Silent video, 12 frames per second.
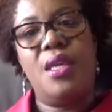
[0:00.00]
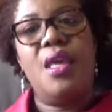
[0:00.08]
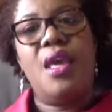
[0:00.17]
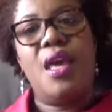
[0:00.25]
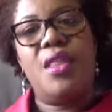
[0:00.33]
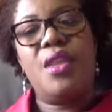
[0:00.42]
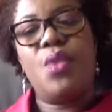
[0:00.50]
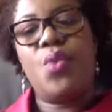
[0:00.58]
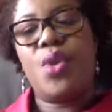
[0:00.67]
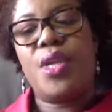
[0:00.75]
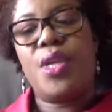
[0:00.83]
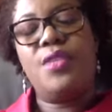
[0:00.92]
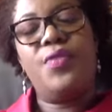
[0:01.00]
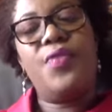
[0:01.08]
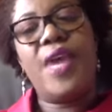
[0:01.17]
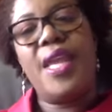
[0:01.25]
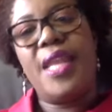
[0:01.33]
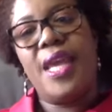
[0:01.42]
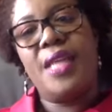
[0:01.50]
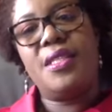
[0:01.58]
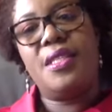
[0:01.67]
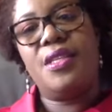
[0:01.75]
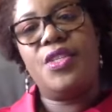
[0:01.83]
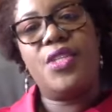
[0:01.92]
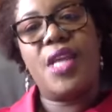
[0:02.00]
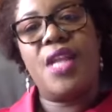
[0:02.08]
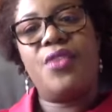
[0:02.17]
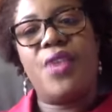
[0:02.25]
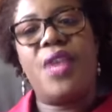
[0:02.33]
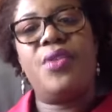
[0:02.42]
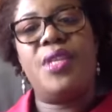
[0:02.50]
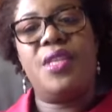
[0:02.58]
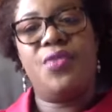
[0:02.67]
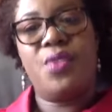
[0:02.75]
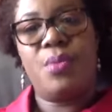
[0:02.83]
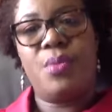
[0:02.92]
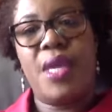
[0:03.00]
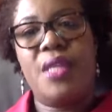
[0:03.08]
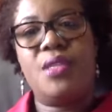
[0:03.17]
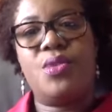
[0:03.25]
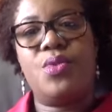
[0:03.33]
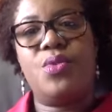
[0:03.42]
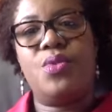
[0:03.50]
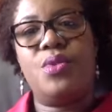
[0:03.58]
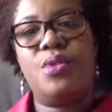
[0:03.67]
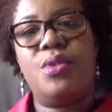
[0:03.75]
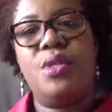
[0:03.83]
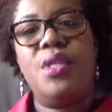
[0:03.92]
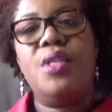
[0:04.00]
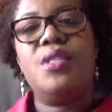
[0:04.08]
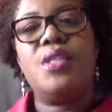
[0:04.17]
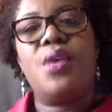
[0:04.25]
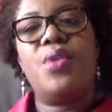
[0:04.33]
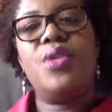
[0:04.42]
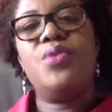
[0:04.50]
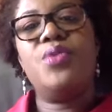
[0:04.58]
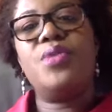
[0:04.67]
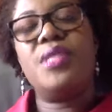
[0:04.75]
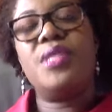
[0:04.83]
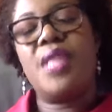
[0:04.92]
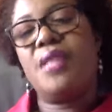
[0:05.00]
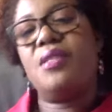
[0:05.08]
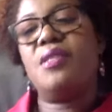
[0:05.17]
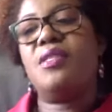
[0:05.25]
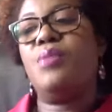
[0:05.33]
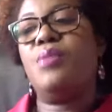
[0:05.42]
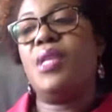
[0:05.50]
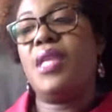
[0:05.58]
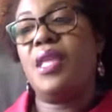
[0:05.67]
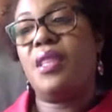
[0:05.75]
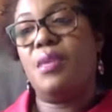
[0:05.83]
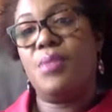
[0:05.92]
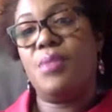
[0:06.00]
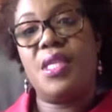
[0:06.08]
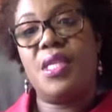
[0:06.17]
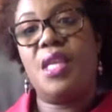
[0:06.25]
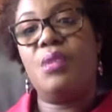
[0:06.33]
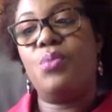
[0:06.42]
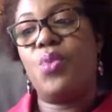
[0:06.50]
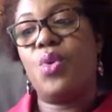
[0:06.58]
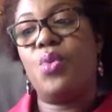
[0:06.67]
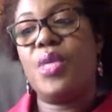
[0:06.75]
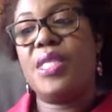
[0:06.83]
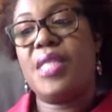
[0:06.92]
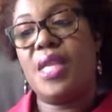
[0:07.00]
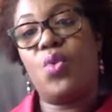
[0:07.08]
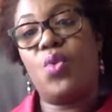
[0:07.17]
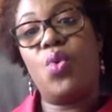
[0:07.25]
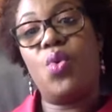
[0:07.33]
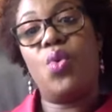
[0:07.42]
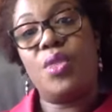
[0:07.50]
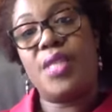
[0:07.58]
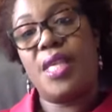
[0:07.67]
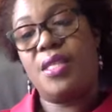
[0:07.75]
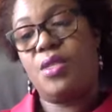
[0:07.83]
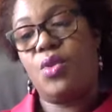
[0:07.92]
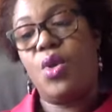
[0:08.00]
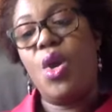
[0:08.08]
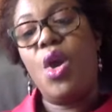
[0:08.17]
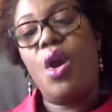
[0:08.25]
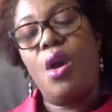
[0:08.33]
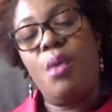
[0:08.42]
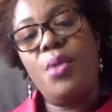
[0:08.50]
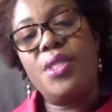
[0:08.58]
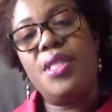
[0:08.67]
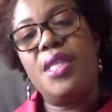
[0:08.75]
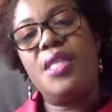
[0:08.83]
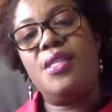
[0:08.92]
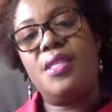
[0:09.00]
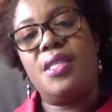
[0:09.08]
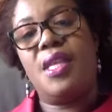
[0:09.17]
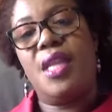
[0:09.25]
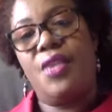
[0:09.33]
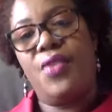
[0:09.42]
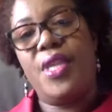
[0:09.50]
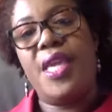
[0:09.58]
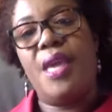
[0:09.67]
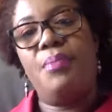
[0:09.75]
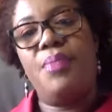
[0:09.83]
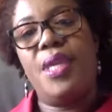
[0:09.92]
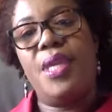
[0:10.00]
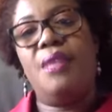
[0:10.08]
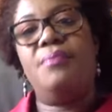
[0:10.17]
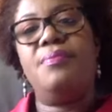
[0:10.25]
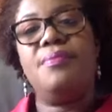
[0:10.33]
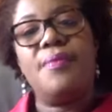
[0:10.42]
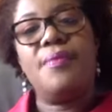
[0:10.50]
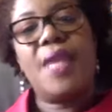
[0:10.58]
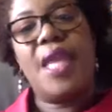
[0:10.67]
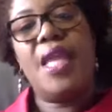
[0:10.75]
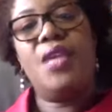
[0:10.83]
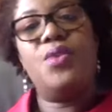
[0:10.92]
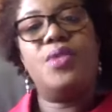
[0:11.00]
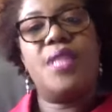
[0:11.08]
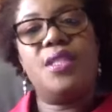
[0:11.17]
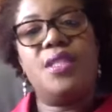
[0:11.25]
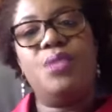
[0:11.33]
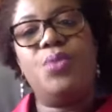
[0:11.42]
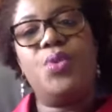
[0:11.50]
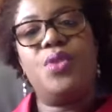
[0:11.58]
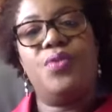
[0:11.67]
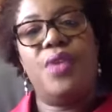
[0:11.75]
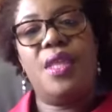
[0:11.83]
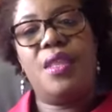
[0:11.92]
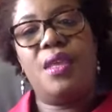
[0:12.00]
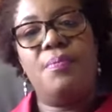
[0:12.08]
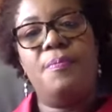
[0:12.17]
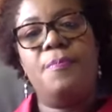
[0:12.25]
and they're working to finance their child graduating from high school. I will use that to stimulate them to sell more. We set goals as to how much they need to sell every campaign, and I use that to motivate them.